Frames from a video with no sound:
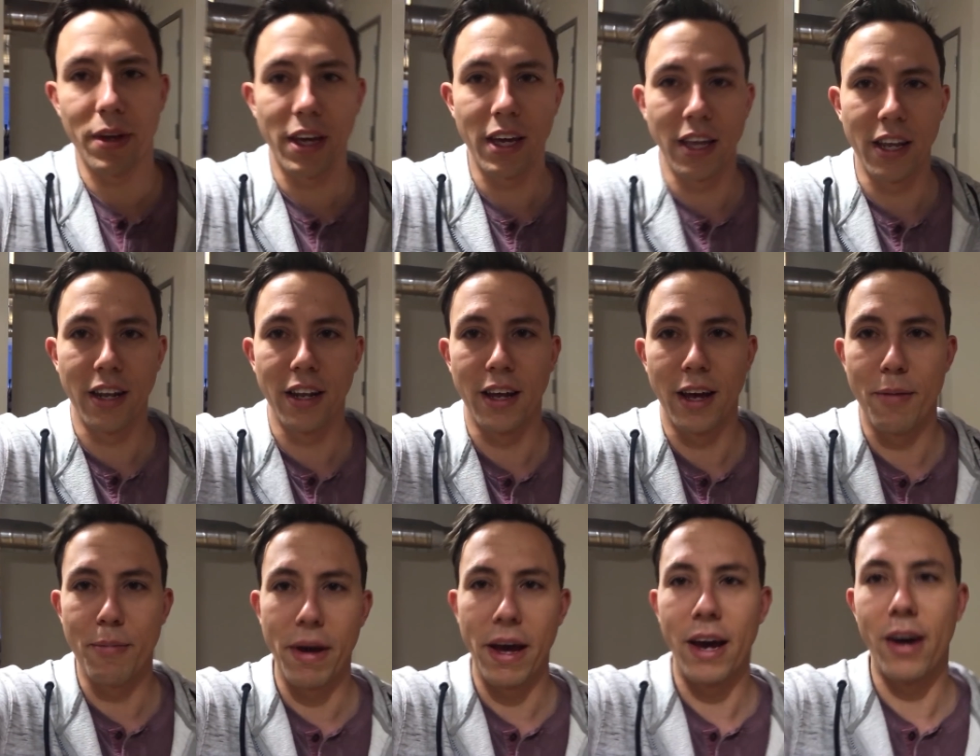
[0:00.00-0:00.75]
in
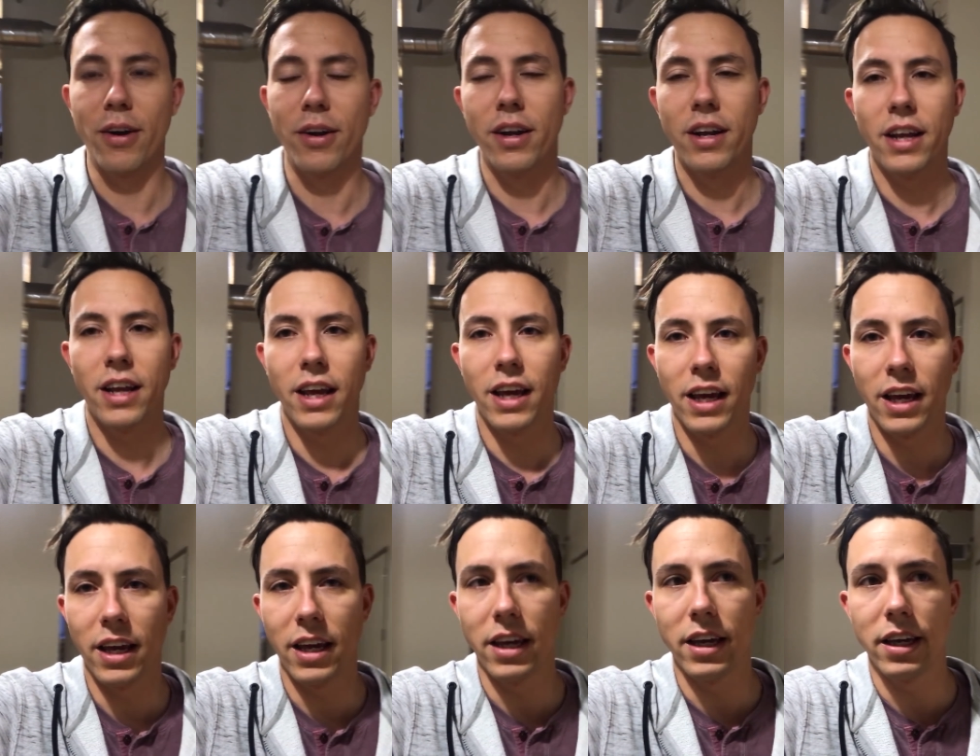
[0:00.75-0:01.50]
about
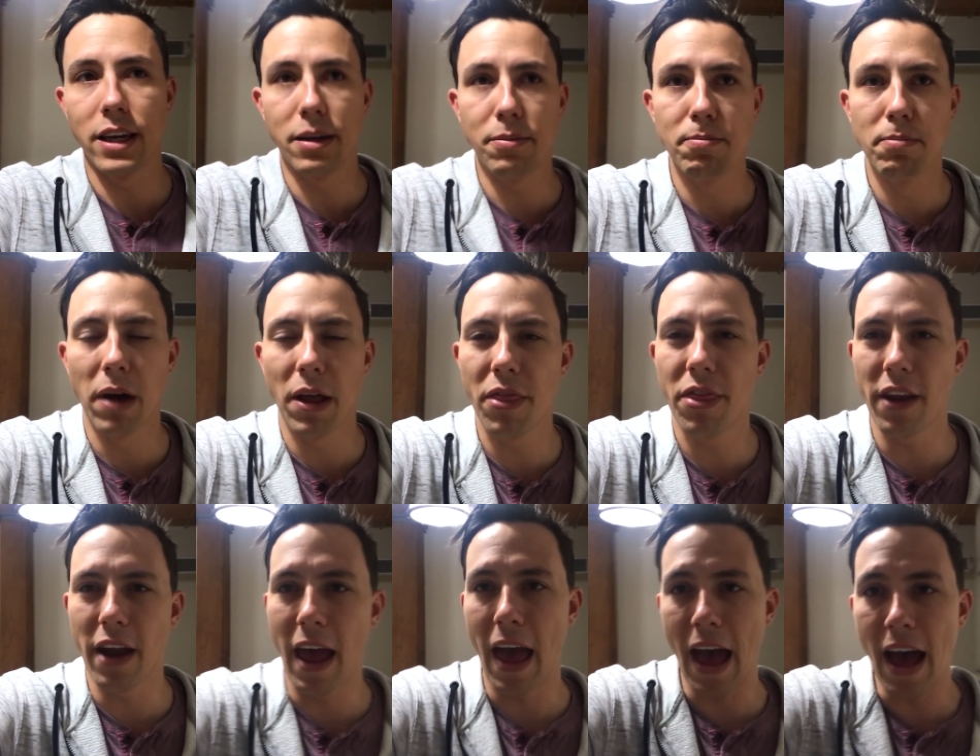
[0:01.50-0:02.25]
a
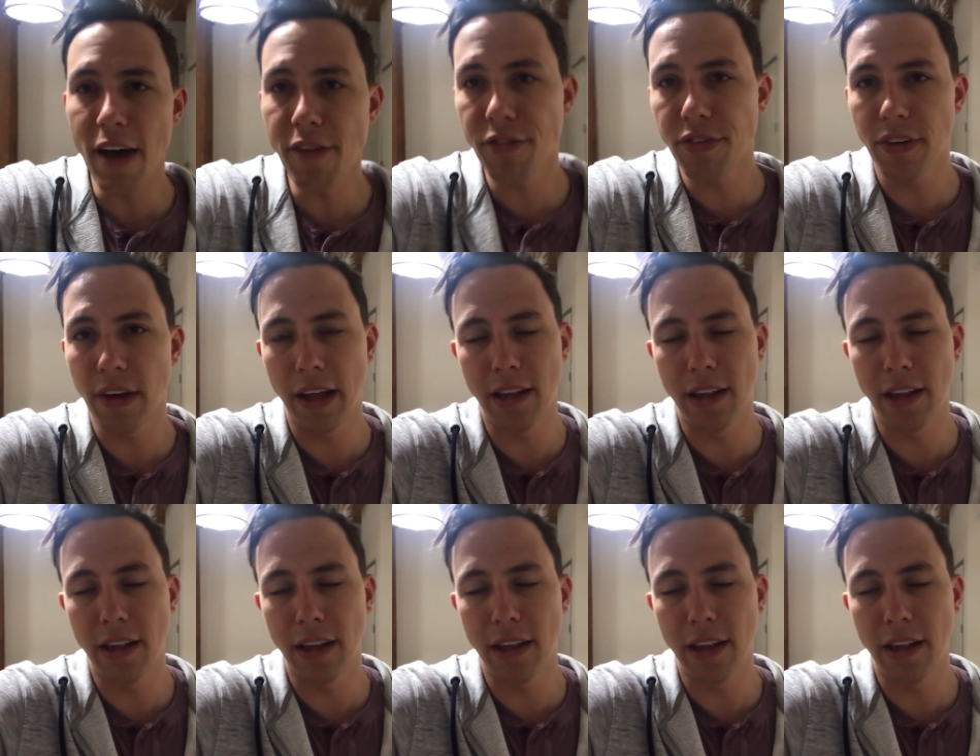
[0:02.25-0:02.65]
month and a half